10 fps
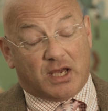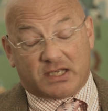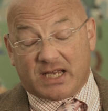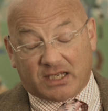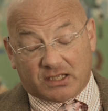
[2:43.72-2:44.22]

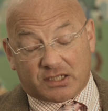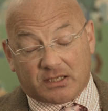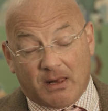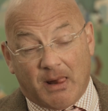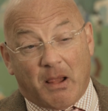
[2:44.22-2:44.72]
tanks
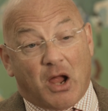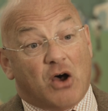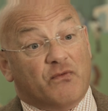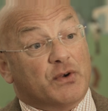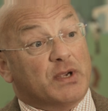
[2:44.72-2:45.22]

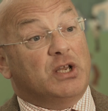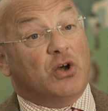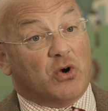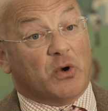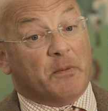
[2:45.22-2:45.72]
are very
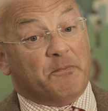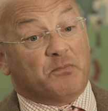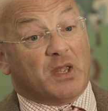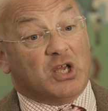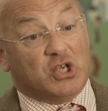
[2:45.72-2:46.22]
long
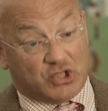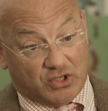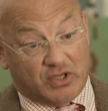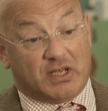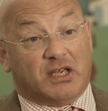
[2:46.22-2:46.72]
is so
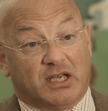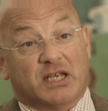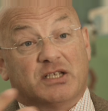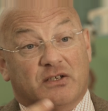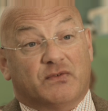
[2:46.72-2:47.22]
that they can
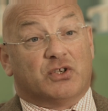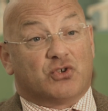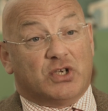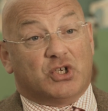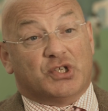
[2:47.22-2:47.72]
get over the
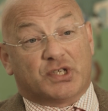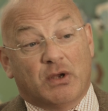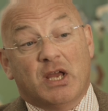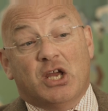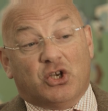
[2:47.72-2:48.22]
trenches. So
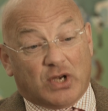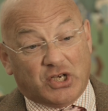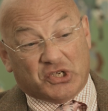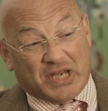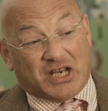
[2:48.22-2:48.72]

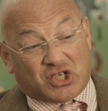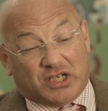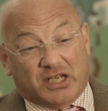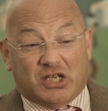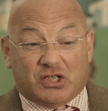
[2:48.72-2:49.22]
trenches
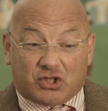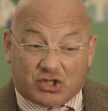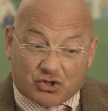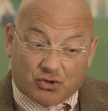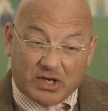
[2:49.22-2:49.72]
actually
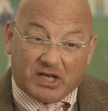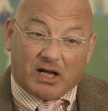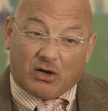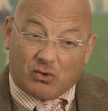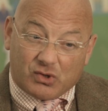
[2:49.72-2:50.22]

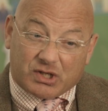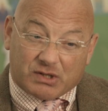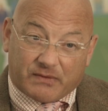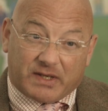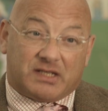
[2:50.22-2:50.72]
trigger all
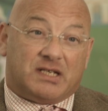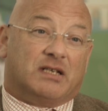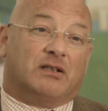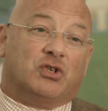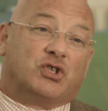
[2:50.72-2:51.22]
sorts of other
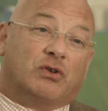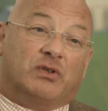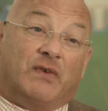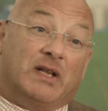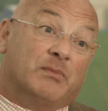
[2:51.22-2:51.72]
technological
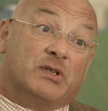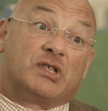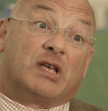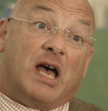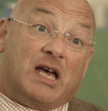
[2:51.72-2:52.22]

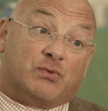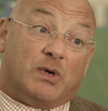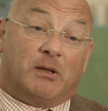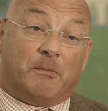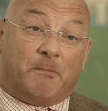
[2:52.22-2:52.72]
developments as well.